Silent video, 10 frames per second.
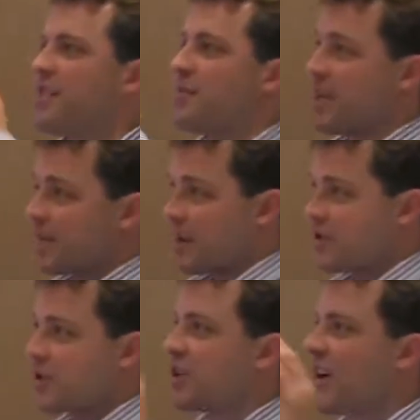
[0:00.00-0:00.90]
Big
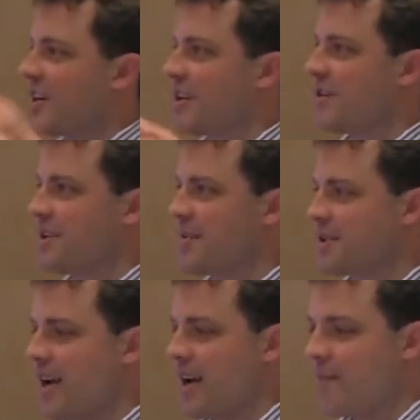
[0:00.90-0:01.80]
picture shot, close-up
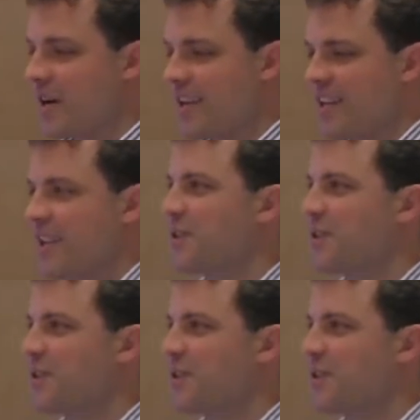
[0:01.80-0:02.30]
shot. But